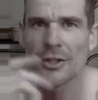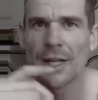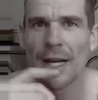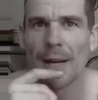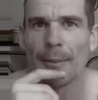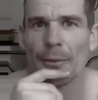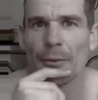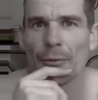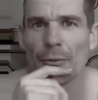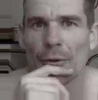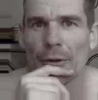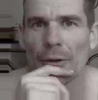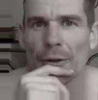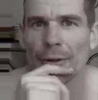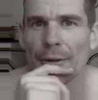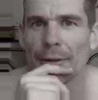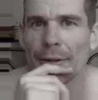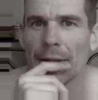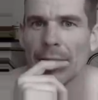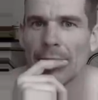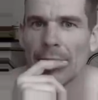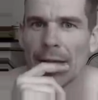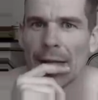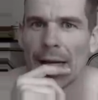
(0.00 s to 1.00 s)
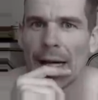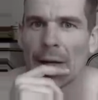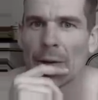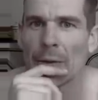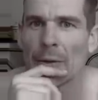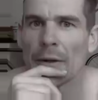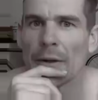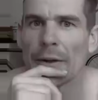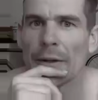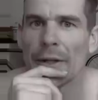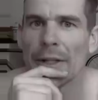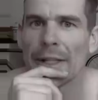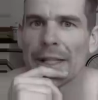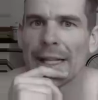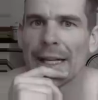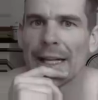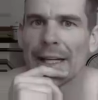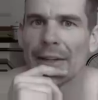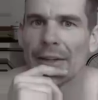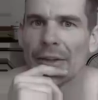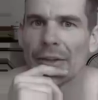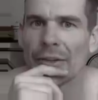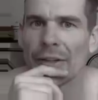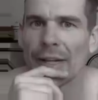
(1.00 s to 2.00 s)
up the road, 130
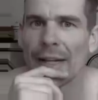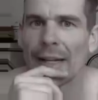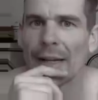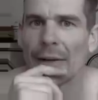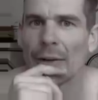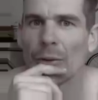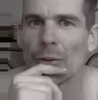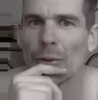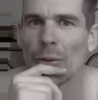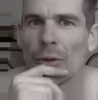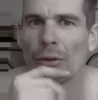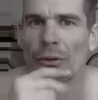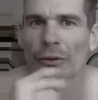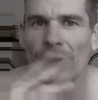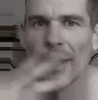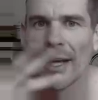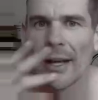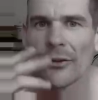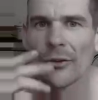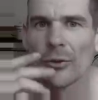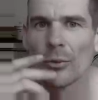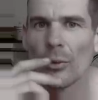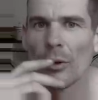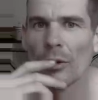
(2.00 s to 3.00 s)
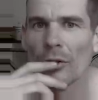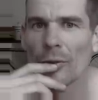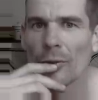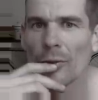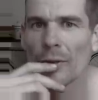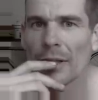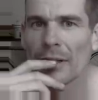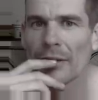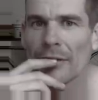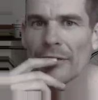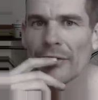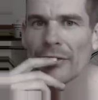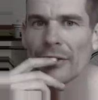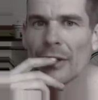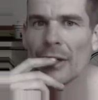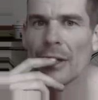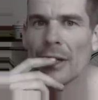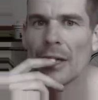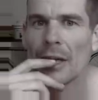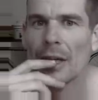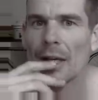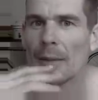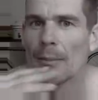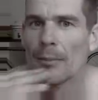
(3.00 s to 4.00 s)
cadence, 800 watts, 1000 watts, whatever.
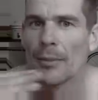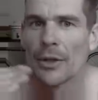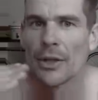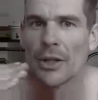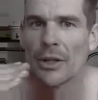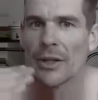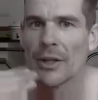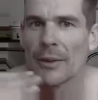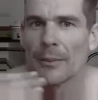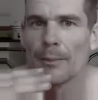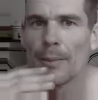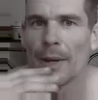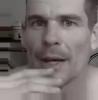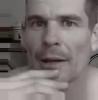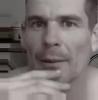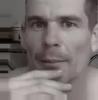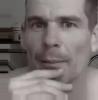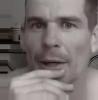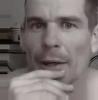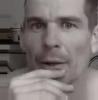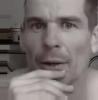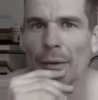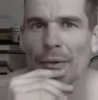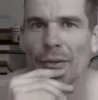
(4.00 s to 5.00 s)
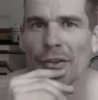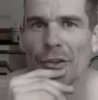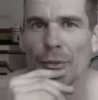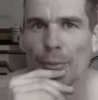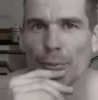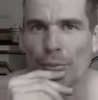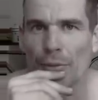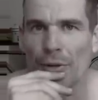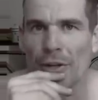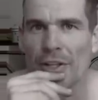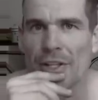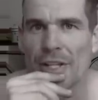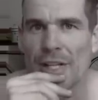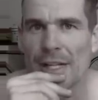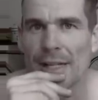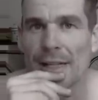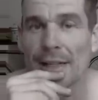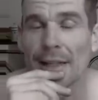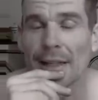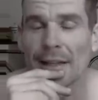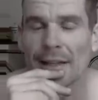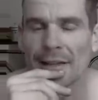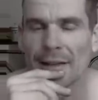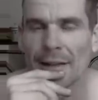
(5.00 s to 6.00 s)
But you're better off
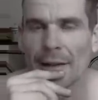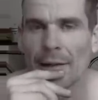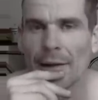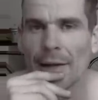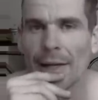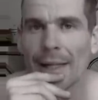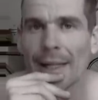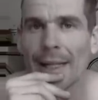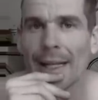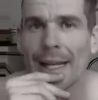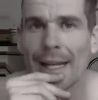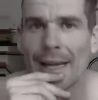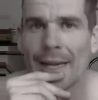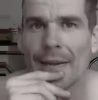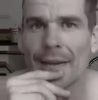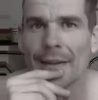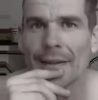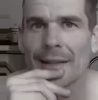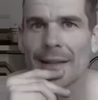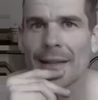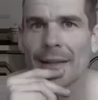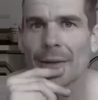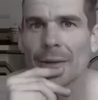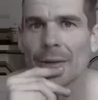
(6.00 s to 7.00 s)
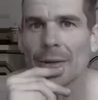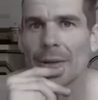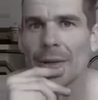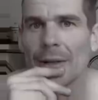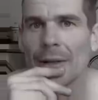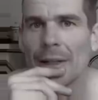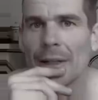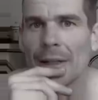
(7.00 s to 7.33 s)
sprinting, accelerating in the saddle,